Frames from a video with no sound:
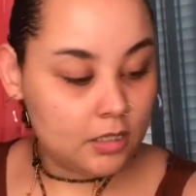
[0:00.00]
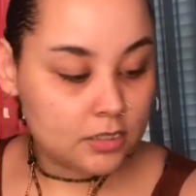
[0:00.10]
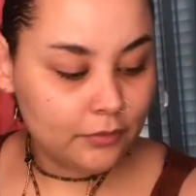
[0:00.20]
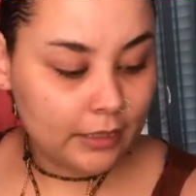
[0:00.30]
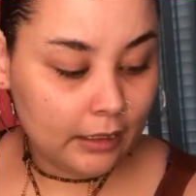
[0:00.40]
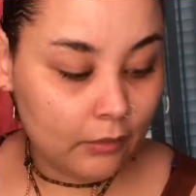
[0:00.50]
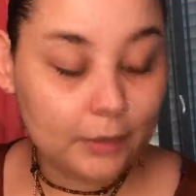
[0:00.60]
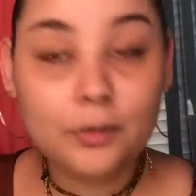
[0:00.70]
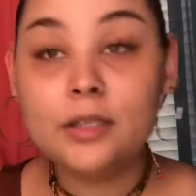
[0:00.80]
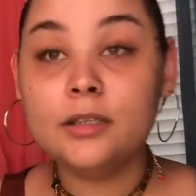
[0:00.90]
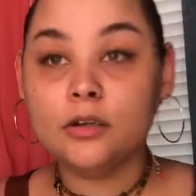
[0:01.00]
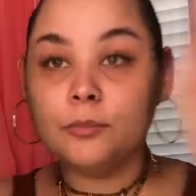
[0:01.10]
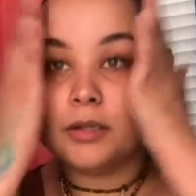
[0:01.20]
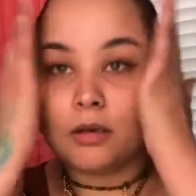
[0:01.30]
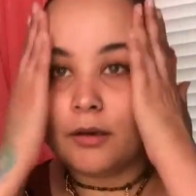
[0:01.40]
So yeah, I only put a
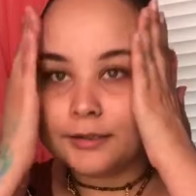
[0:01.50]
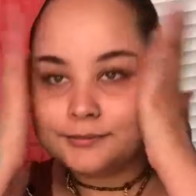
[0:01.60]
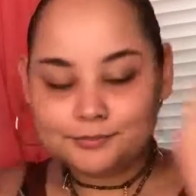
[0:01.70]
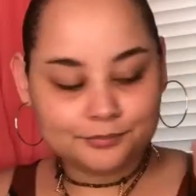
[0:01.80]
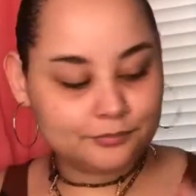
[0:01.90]
little bit on.